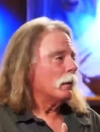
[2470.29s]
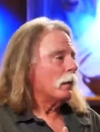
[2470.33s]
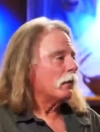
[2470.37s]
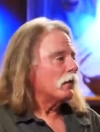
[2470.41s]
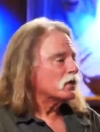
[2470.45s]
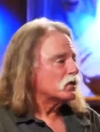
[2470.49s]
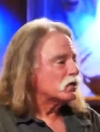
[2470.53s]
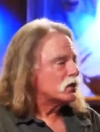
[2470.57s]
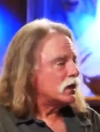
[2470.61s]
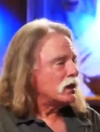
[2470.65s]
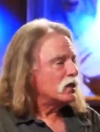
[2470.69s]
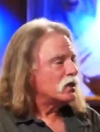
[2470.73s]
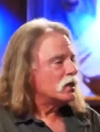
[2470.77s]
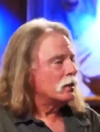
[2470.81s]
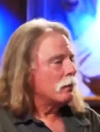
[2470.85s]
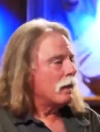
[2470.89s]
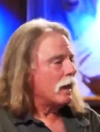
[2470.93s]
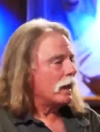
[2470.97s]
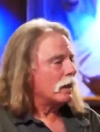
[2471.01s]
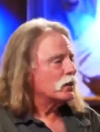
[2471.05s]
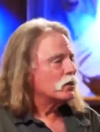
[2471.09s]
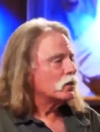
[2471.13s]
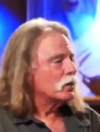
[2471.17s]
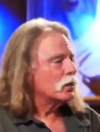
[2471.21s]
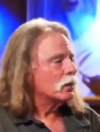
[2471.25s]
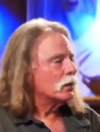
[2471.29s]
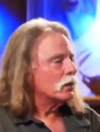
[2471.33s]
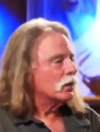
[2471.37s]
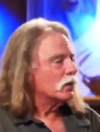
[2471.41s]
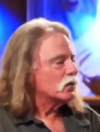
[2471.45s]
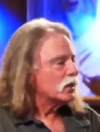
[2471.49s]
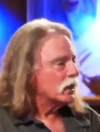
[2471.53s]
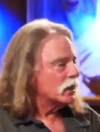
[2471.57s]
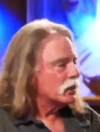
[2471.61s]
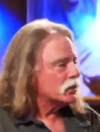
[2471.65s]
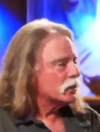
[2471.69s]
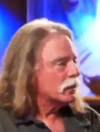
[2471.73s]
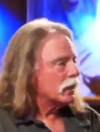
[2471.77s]
I'm the station manager at
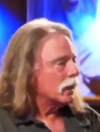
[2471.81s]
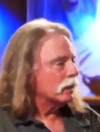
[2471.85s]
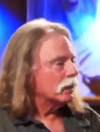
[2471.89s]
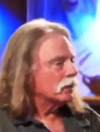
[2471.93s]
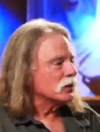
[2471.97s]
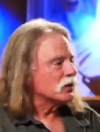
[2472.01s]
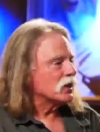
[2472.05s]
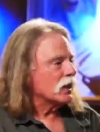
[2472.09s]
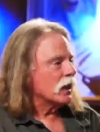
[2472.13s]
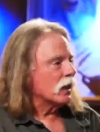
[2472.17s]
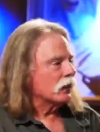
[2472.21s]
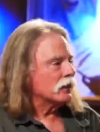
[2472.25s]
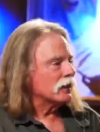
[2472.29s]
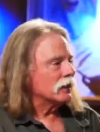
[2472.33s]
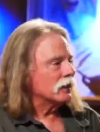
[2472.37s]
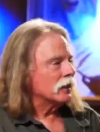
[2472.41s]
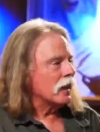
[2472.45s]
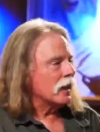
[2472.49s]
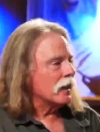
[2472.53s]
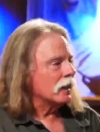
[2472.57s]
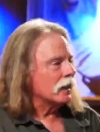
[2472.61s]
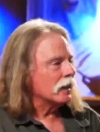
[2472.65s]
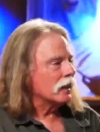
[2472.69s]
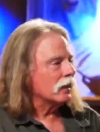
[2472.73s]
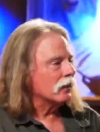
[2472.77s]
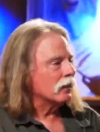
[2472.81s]
Ascension Island, South Atlantic.